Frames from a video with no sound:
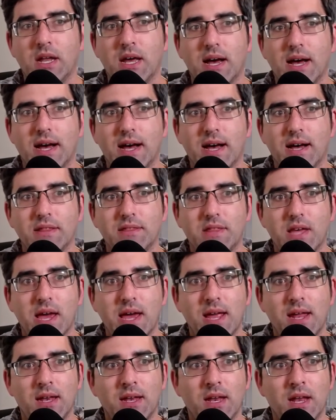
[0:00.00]
Uh,
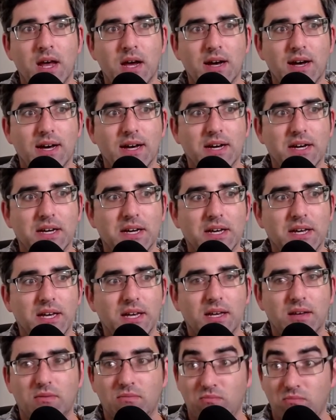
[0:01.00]
then
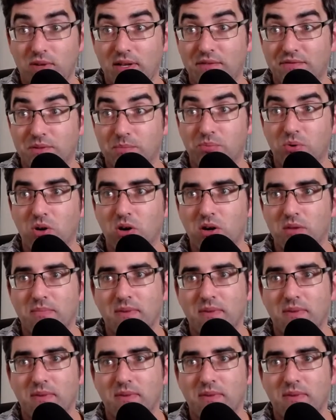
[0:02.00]
I we lived abroad.